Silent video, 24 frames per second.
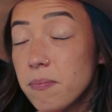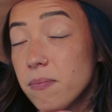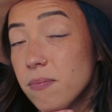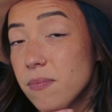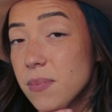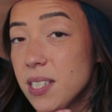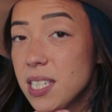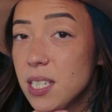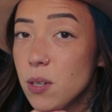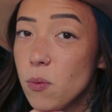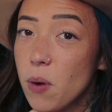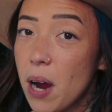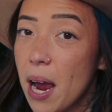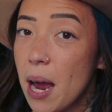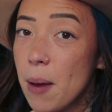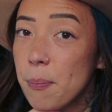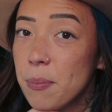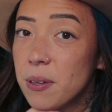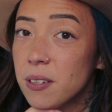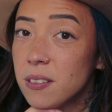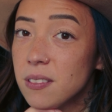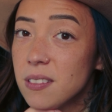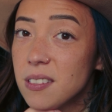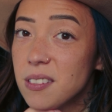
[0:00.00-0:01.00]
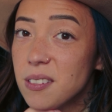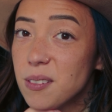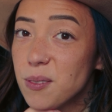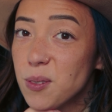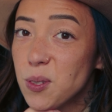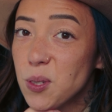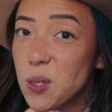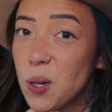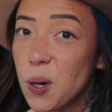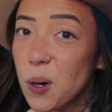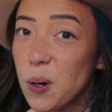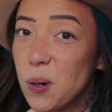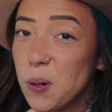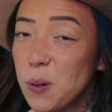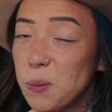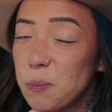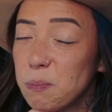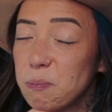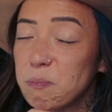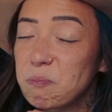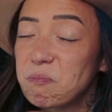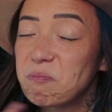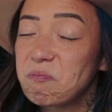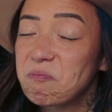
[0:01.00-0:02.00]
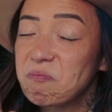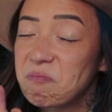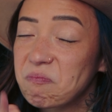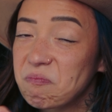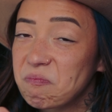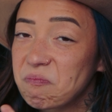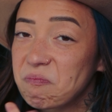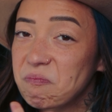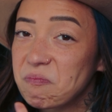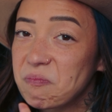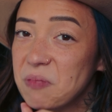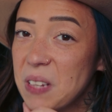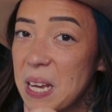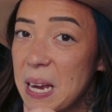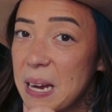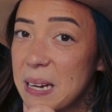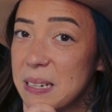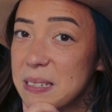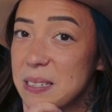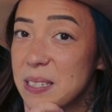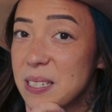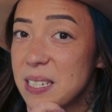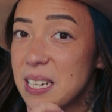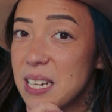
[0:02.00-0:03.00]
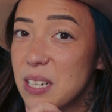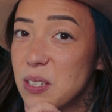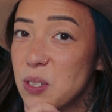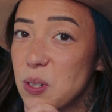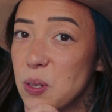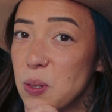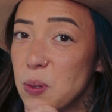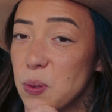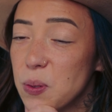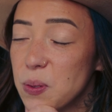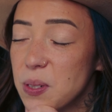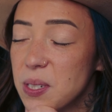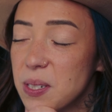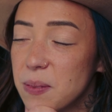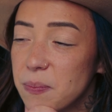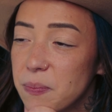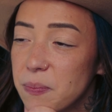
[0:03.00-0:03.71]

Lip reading: see what happens. So yeah, stay tuned.